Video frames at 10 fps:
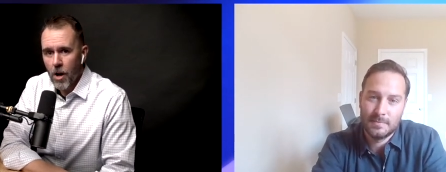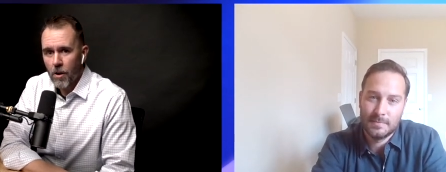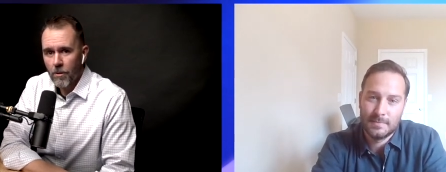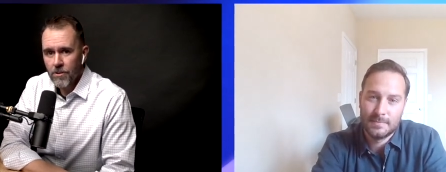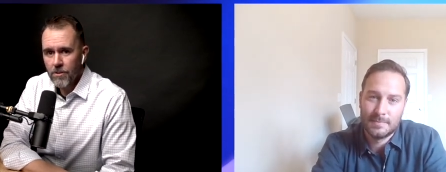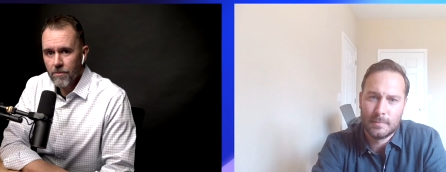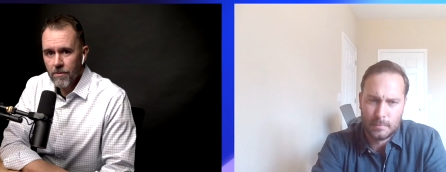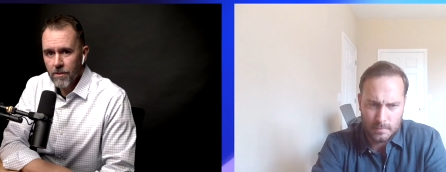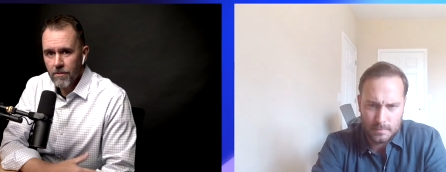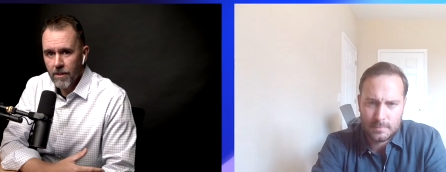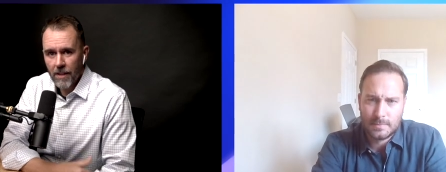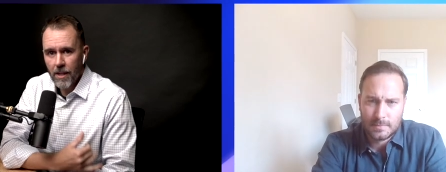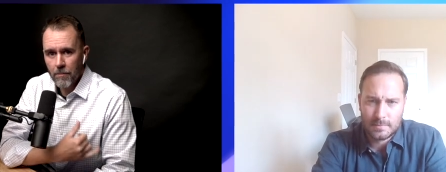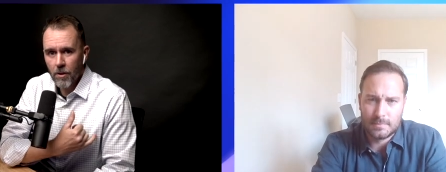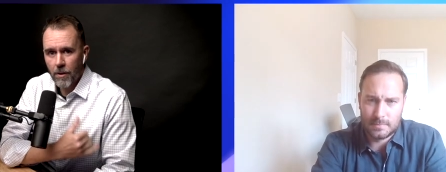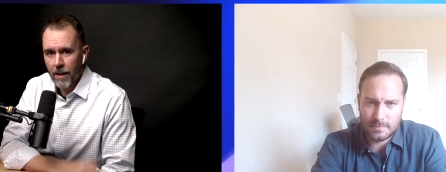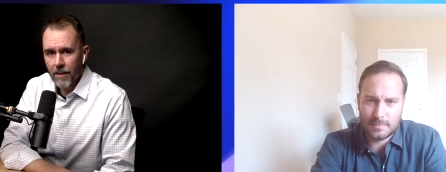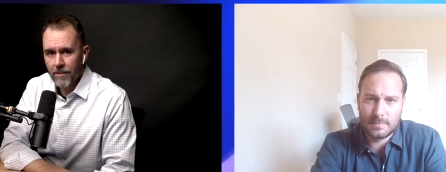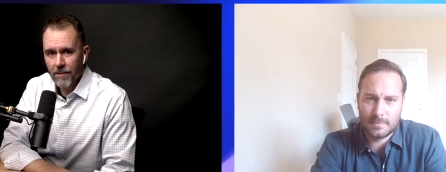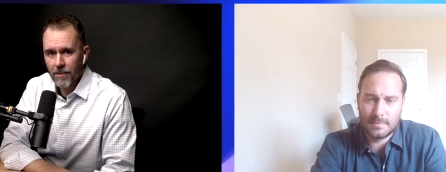Speaker 1: go. Just yes, I'm going.
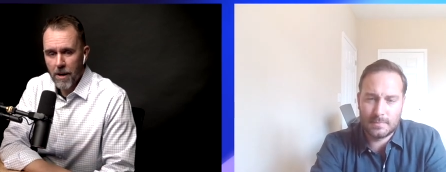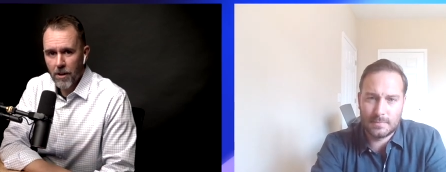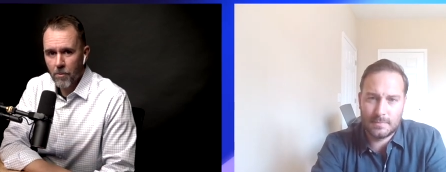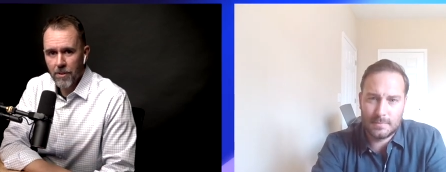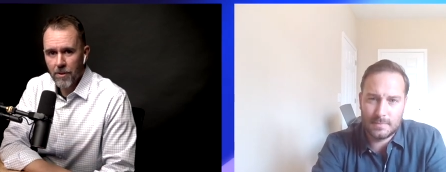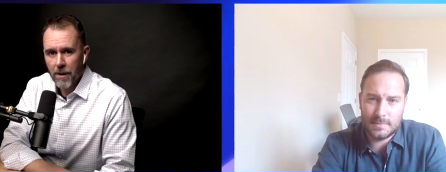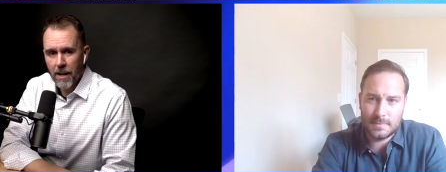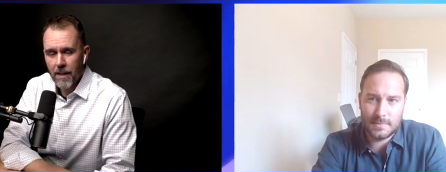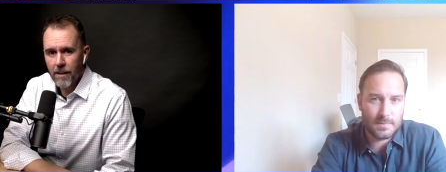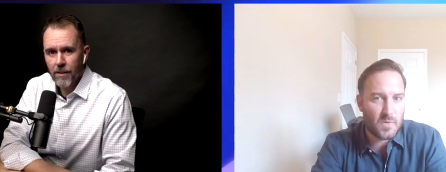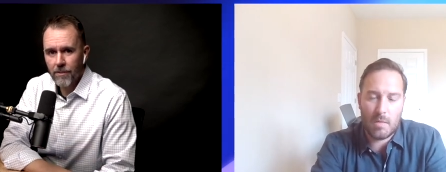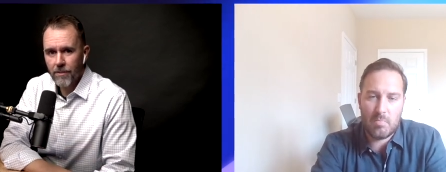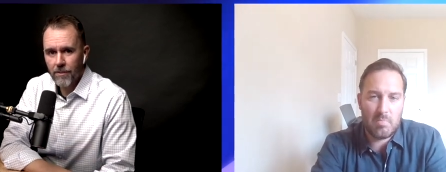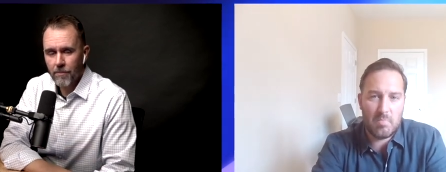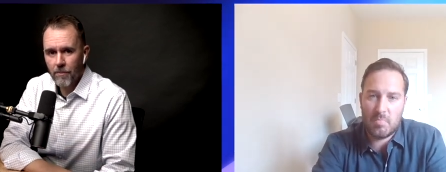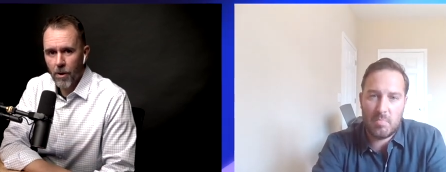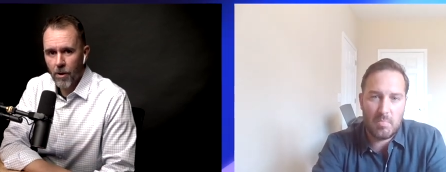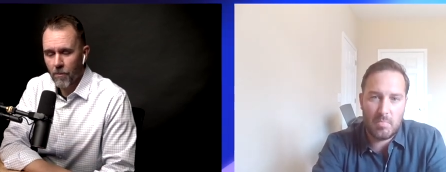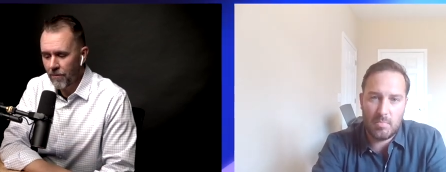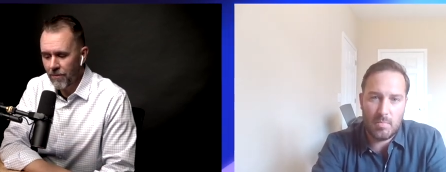It doesn't matter what the pay is. It just
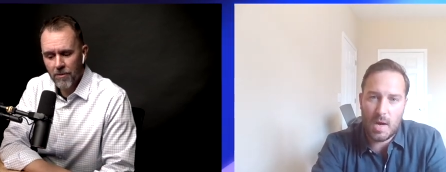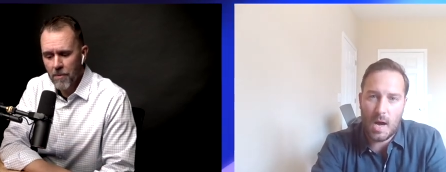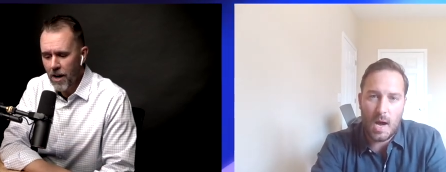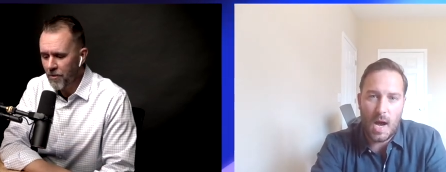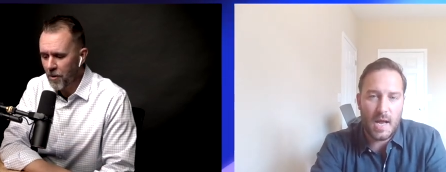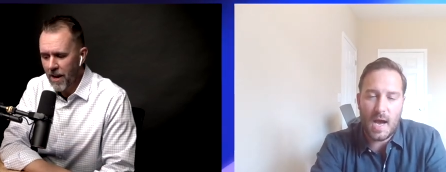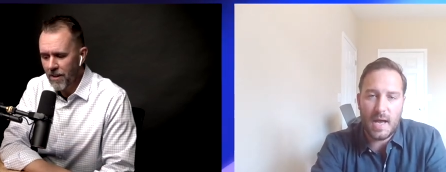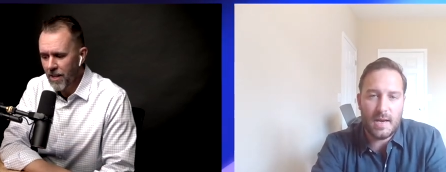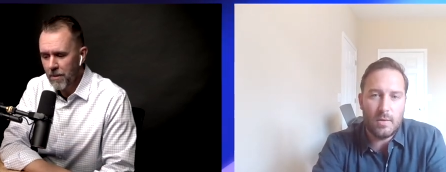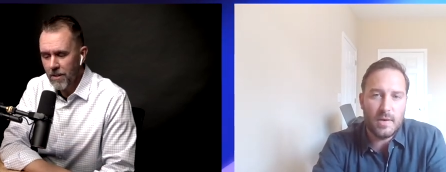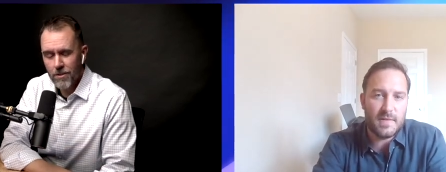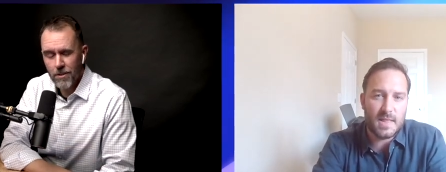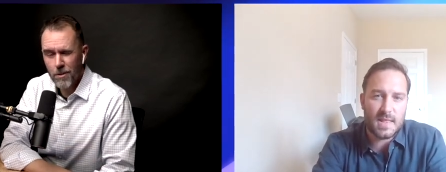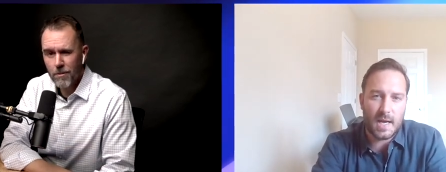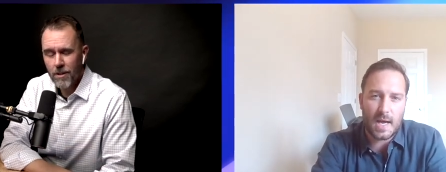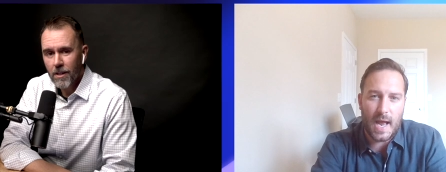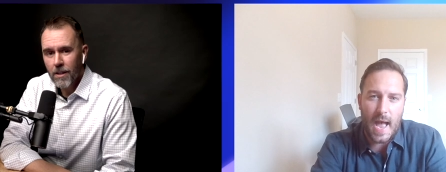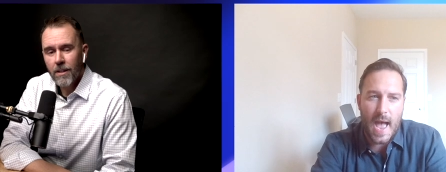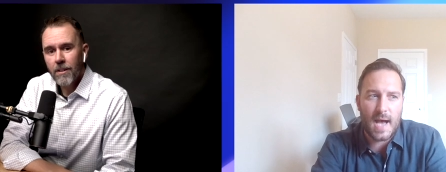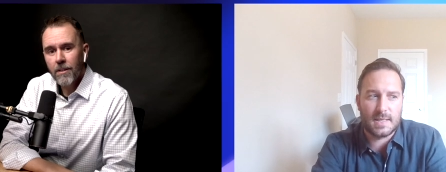if it doesn't matter if you're paying. I, I don't W2, even think
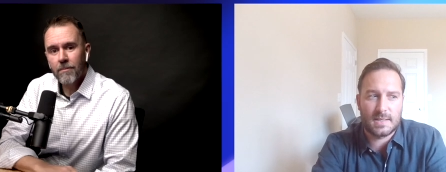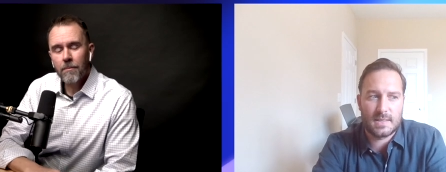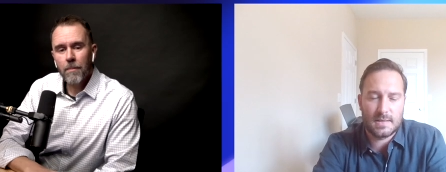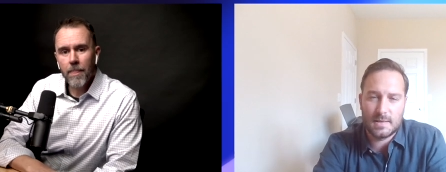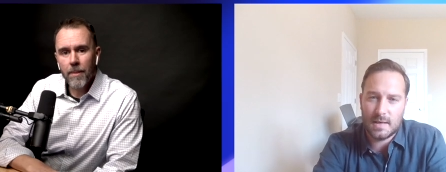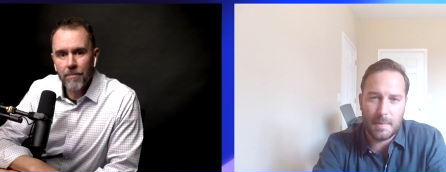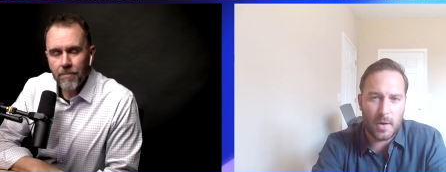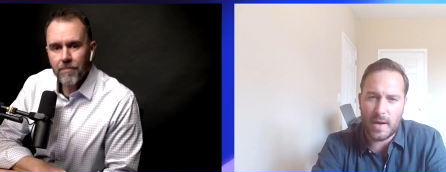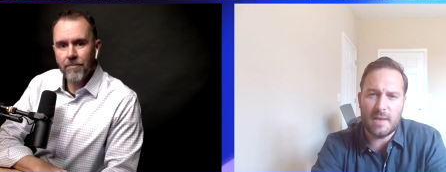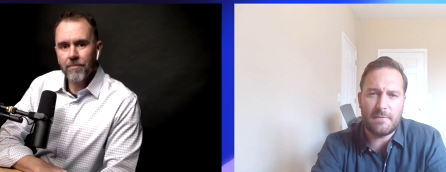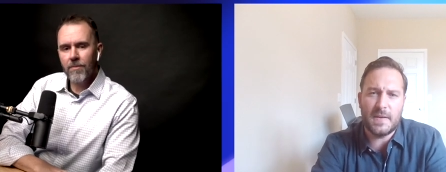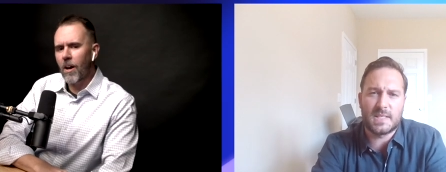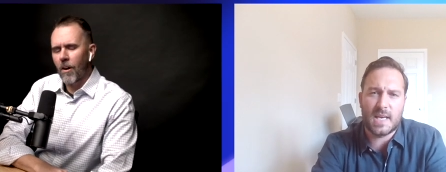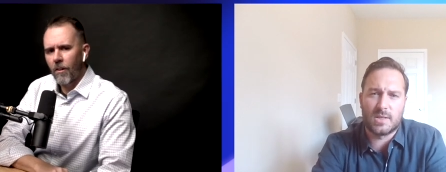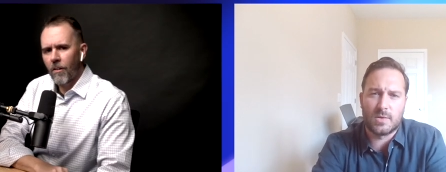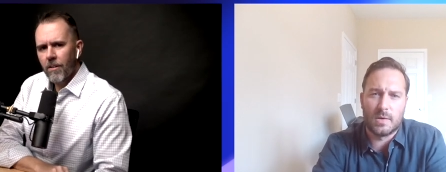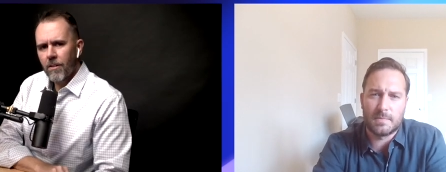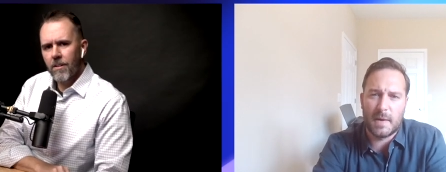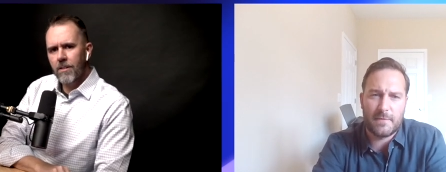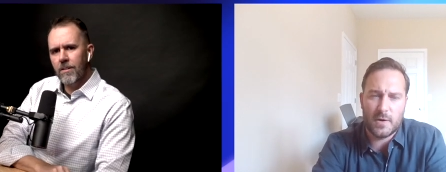
Speaker 2: I asked about any fee no.
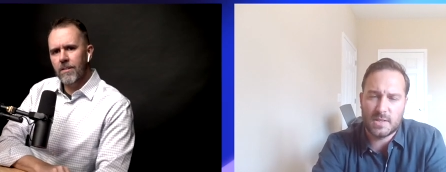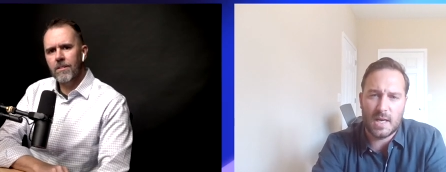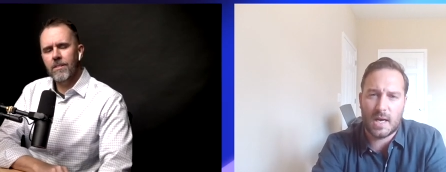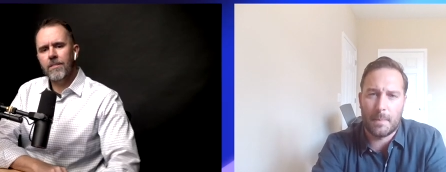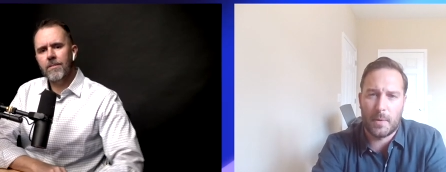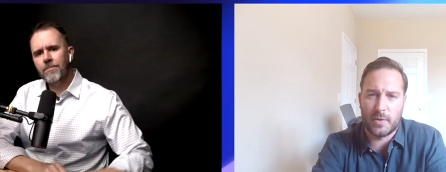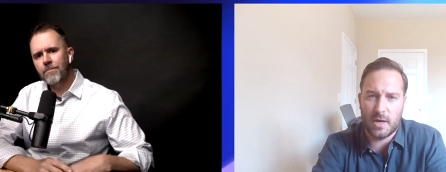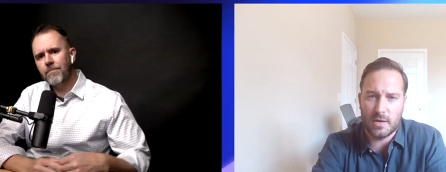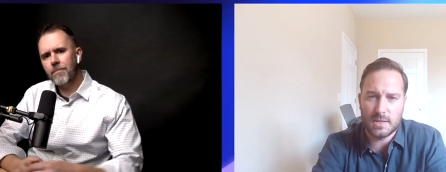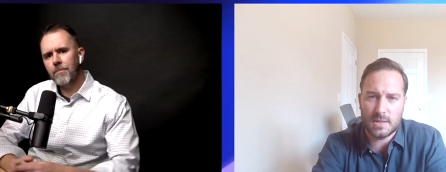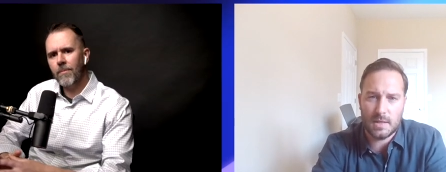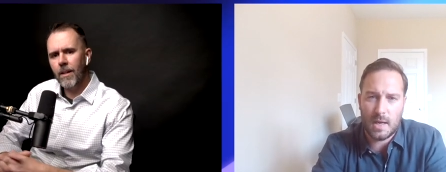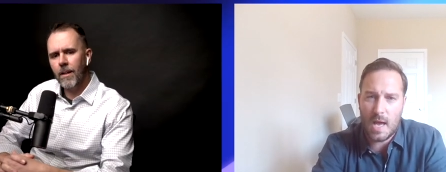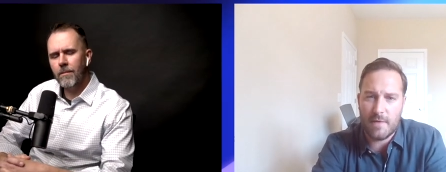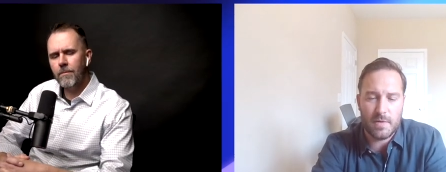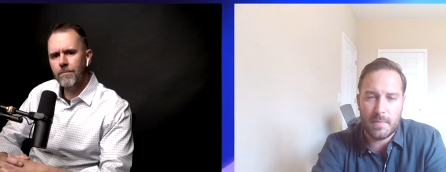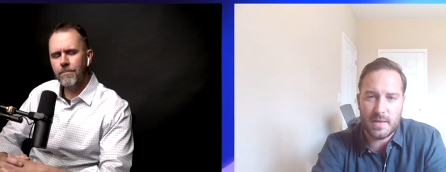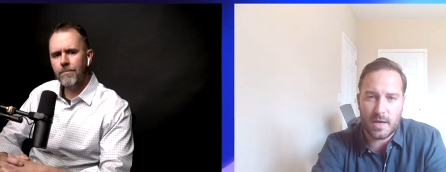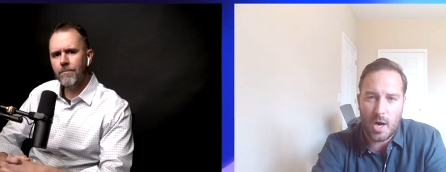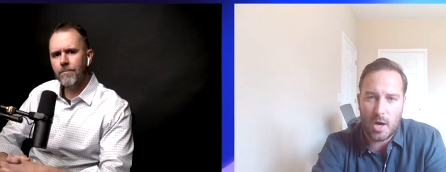schedules. My first like couple years,
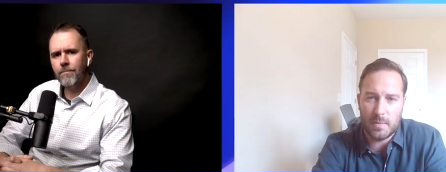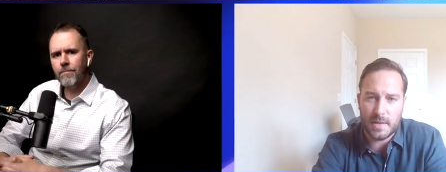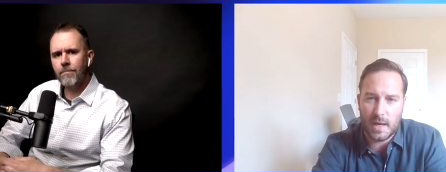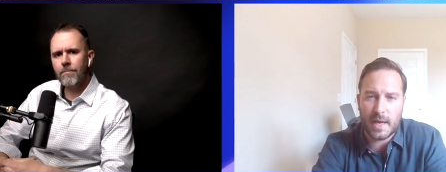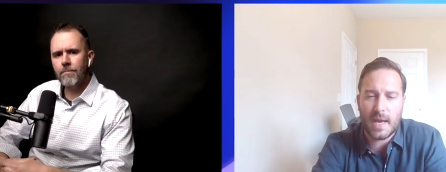everybody that called me, they're